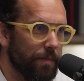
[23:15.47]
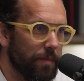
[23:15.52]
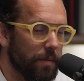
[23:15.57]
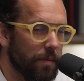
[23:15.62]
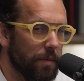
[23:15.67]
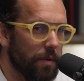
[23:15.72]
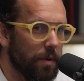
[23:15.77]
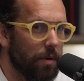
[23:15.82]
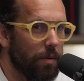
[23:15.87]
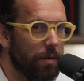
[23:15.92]
mm
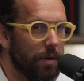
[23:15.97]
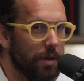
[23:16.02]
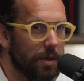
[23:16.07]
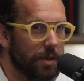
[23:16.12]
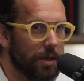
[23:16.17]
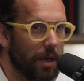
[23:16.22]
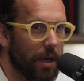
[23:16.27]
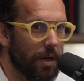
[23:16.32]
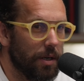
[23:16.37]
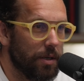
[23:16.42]
-hmm. or we
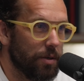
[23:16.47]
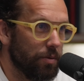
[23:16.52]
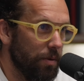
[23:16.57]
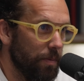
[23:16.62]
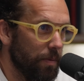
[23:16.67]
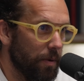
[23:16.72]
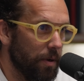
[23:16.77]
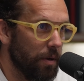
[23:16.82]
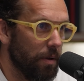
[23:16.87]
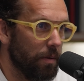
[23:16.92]
just kind of
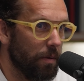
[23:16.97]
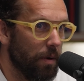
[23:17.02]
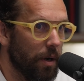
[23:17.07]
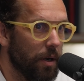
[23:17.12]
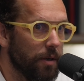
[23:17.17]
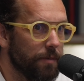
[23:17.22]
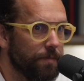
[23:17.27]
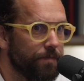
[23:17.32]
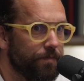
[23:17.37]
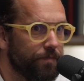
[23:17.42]
sweep under the
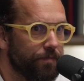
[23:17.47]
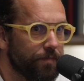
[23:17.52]
rug